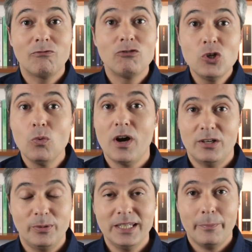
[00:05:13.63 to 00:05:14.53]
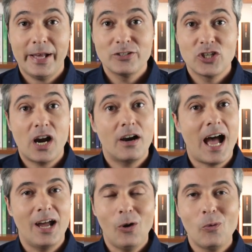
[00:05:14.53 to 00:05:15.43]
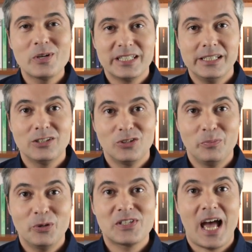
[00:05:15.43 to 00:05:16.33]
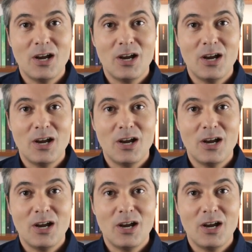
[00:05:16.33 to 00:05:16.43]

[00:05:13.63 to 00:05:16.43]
If you want to read The Bell Jar, I always link to the books